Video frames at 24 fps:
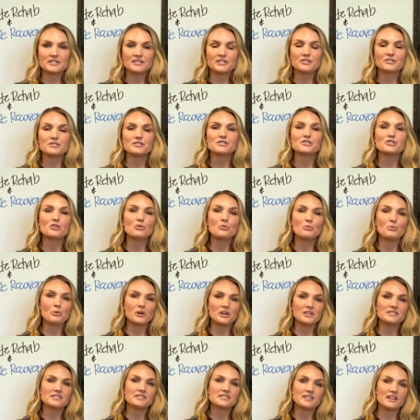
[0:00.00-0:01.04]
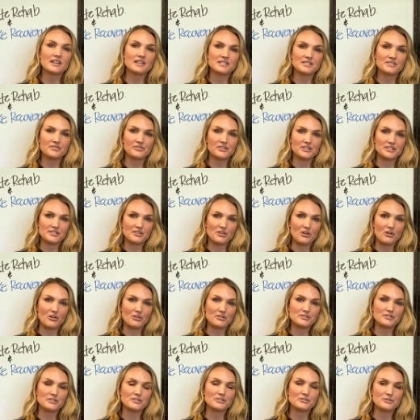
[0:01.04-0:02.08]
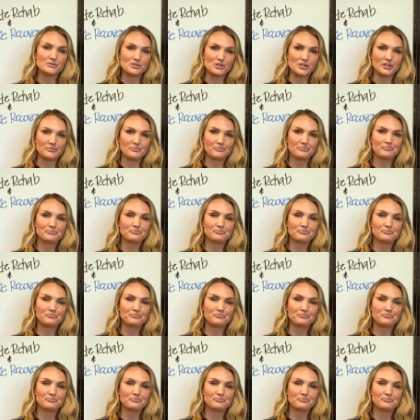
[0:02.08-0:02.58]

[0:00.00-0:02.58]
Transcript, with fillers: There is no one size fits all solution.